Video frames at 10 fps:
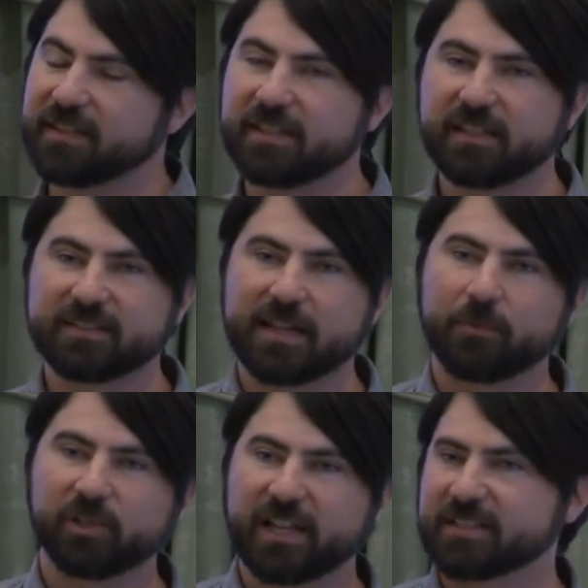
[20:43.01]
the
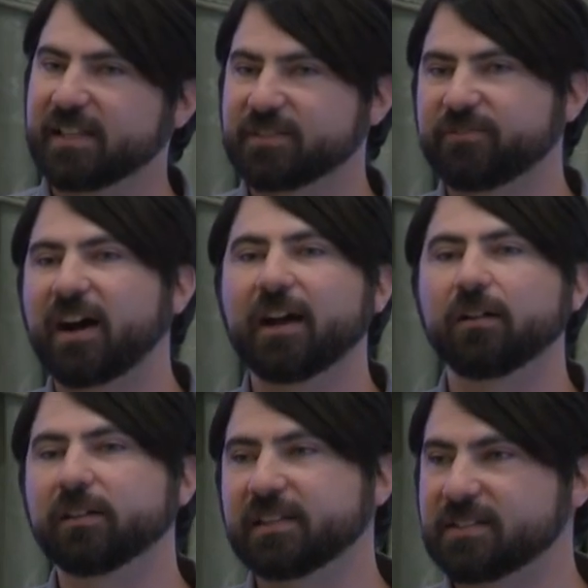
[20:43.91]
example SLS
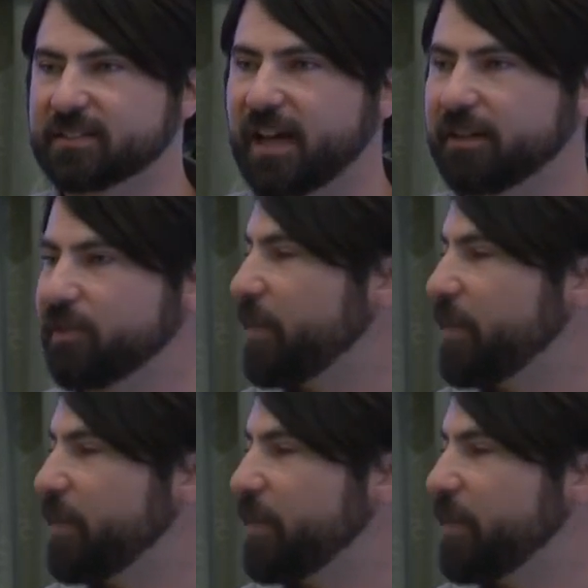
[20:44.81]
file inside of the